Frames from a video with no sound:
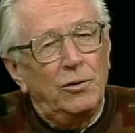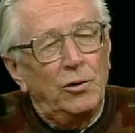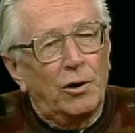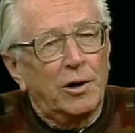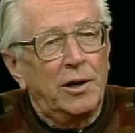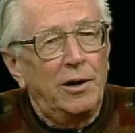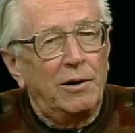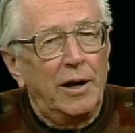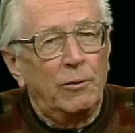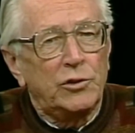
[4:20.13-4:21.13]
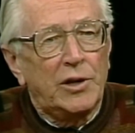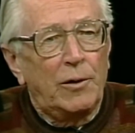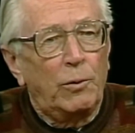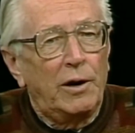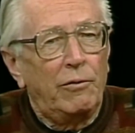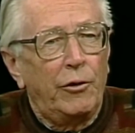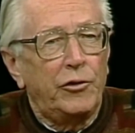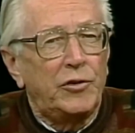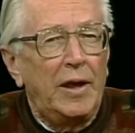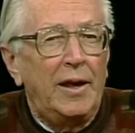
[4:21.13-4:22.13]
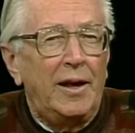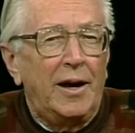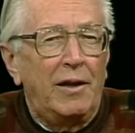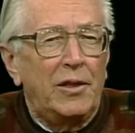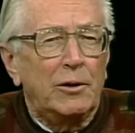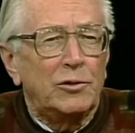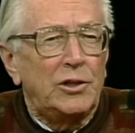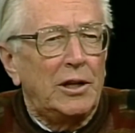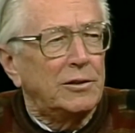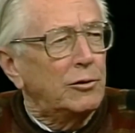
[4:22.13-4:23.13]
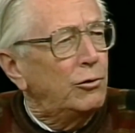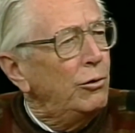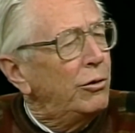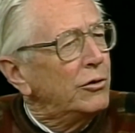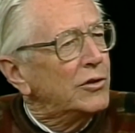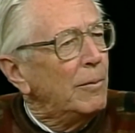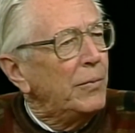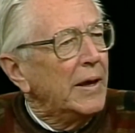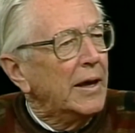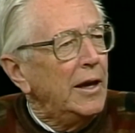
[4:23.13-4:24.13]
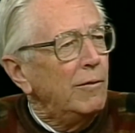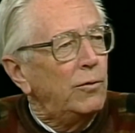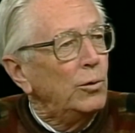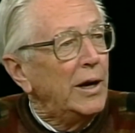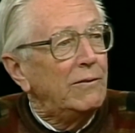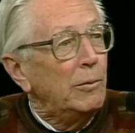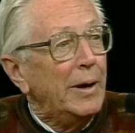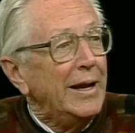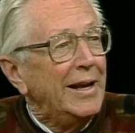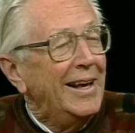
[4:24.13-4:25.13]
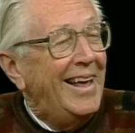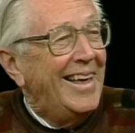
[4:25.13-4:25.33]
to New York here and was on one of those, I think it was Tell the Truth or something, and he fooled everybody.